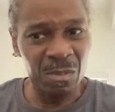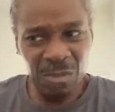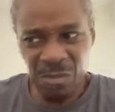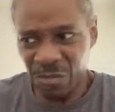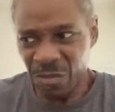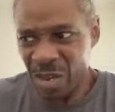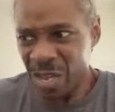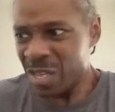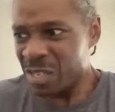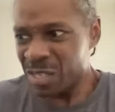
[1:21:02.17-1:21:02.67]

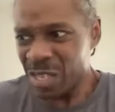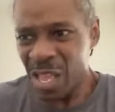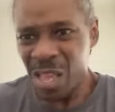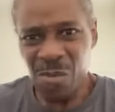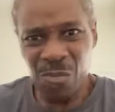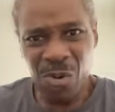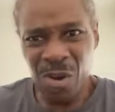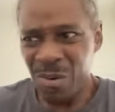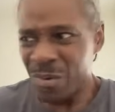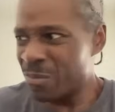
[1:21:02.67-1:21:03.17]
Really, yeah,
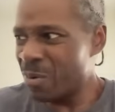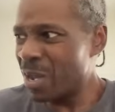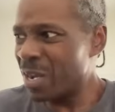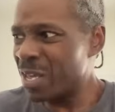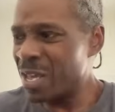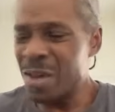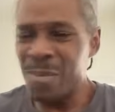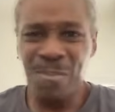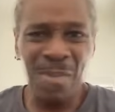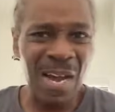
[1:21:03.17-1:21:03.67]
what
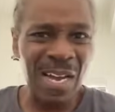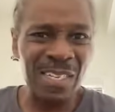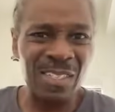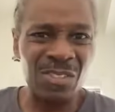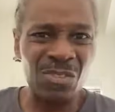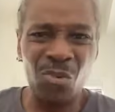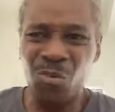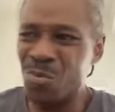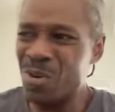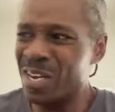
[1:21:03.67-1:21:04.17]
am I
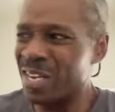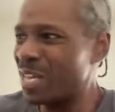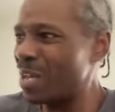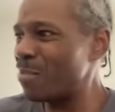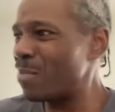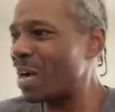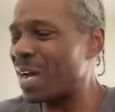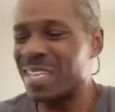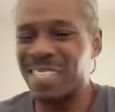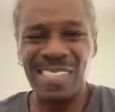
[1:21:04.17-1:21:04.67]
doing? What
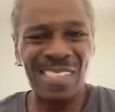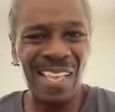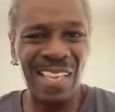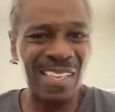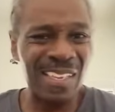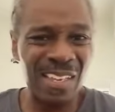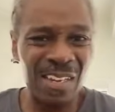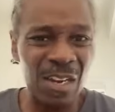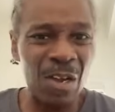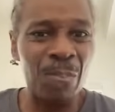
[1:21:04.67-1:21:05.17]
am I
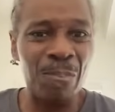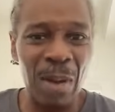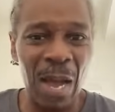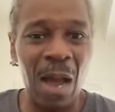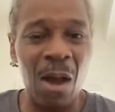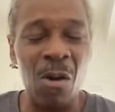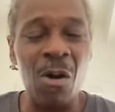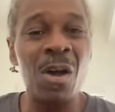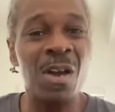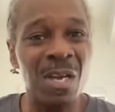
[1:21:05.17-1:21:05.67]
thinking
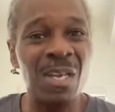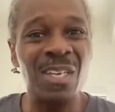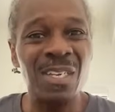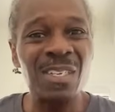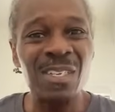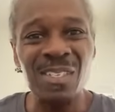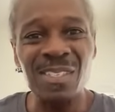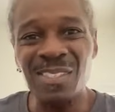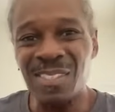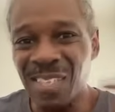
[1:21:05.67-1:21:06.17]
about?
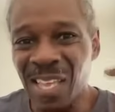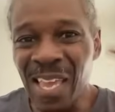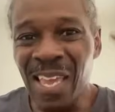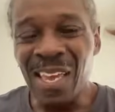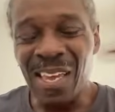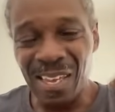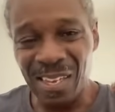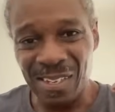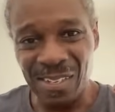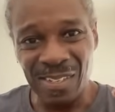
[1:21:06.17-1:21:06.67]

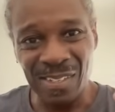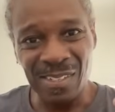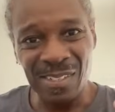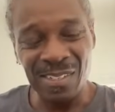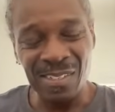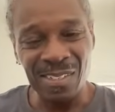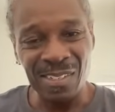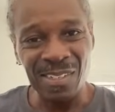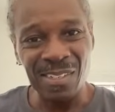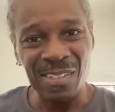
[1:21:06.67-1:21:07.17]
Yeah,
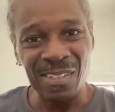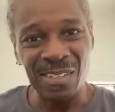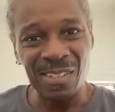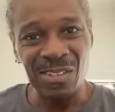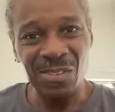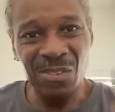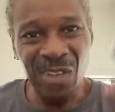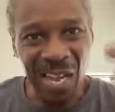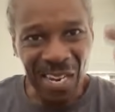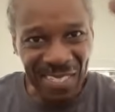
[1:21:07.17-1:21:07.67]

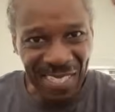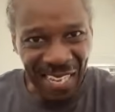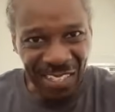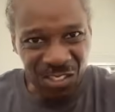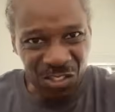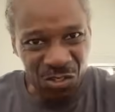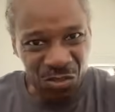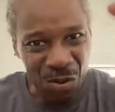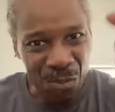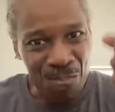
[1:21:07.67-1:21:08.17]

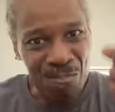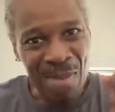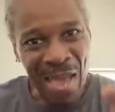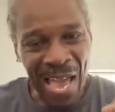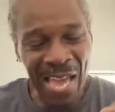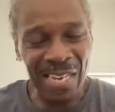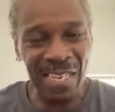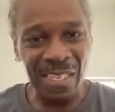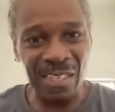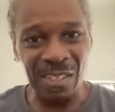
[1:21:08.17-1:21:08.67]
that's
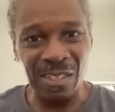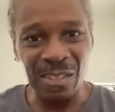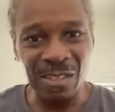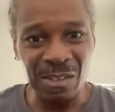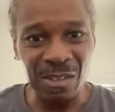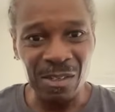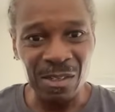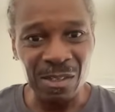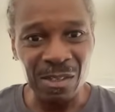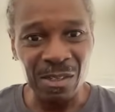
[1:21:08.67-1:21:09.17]
traumatic.
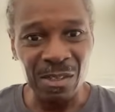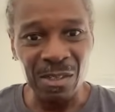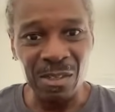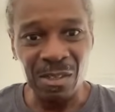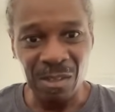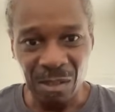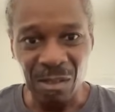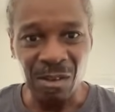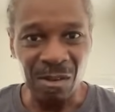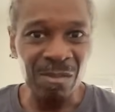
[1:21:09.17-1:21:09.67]

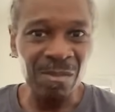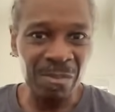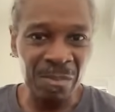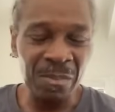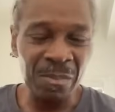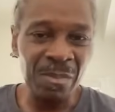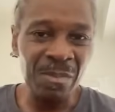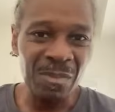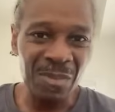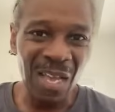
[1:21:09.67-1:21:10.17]

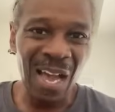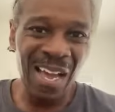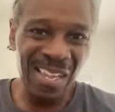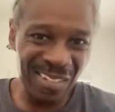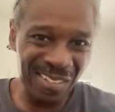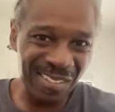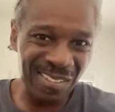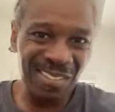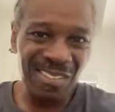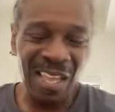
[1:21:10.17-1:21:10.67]
I
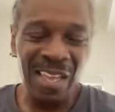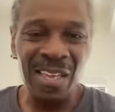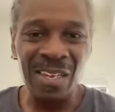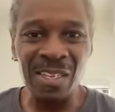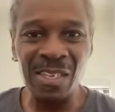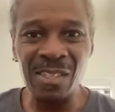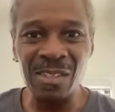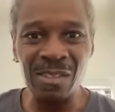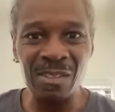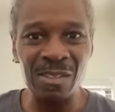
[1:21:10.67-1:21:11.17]
understand
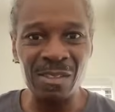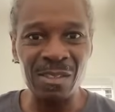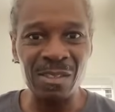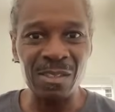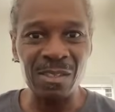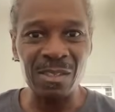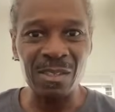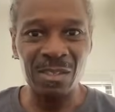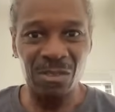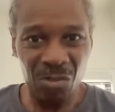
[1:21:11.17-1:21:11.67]
it.
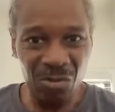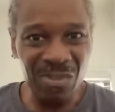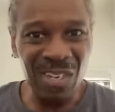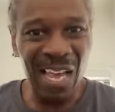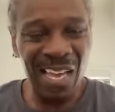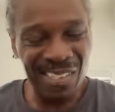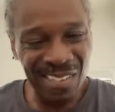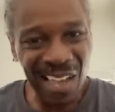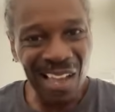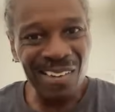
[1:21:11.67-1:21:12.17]
So
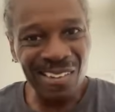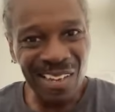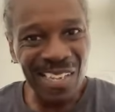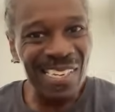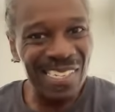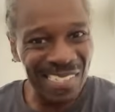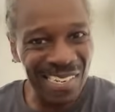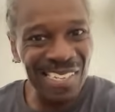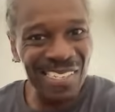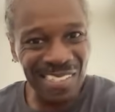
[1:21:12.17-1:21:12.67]
now y'all
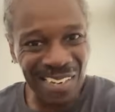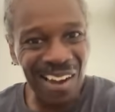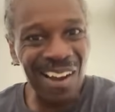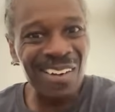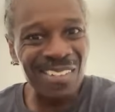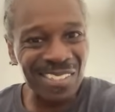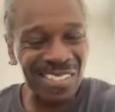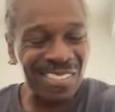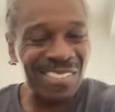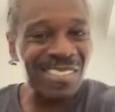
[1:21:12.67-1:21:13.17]
might need to
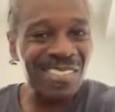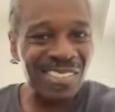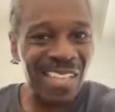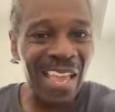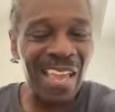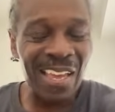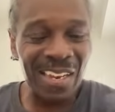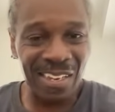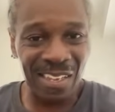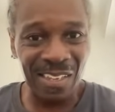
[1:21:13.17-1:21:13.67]

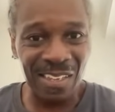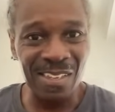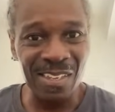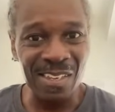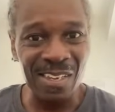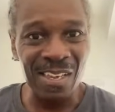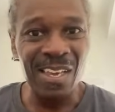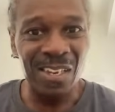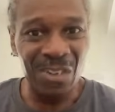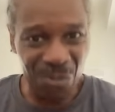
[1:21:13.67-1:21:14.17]
understand it.
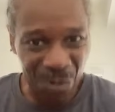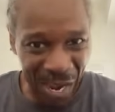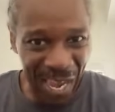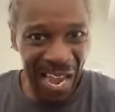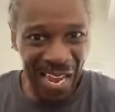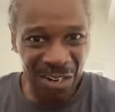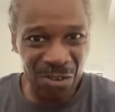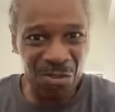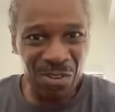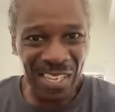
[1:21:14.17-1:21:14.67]
The way
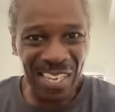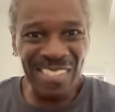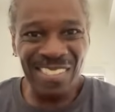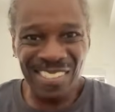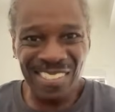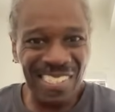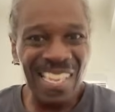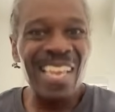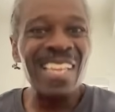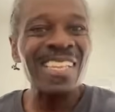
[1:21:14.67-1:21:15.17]
I don't get
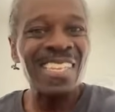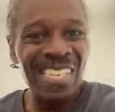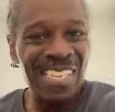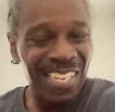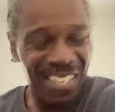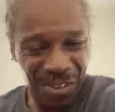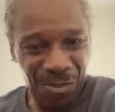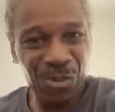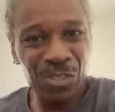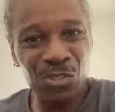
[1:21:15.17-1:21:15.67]
shit,
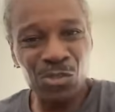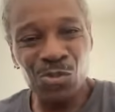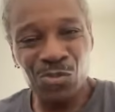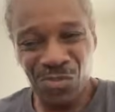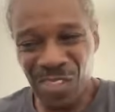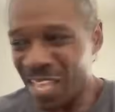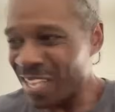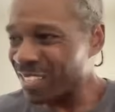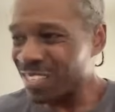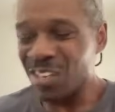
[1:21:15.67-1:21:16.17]
what you
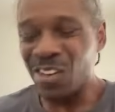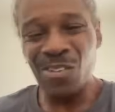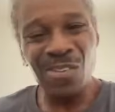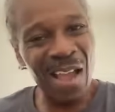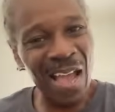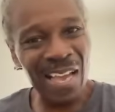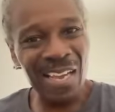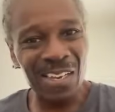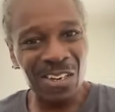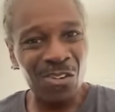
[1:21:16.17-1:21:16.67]
think the
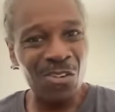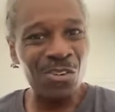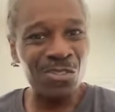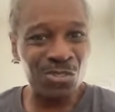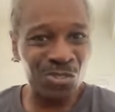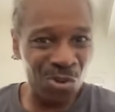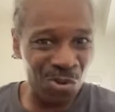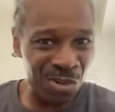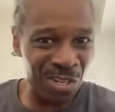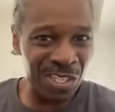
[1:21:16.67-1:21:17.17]
cracker gonna
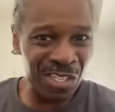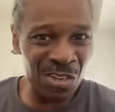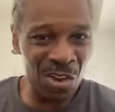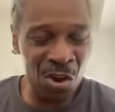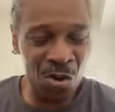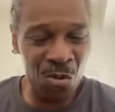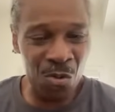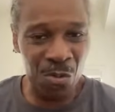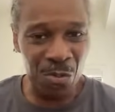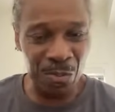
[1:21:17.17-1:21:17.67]
do to
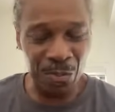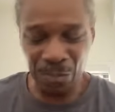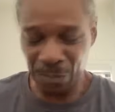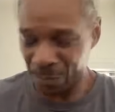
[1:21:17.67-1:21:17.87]
you?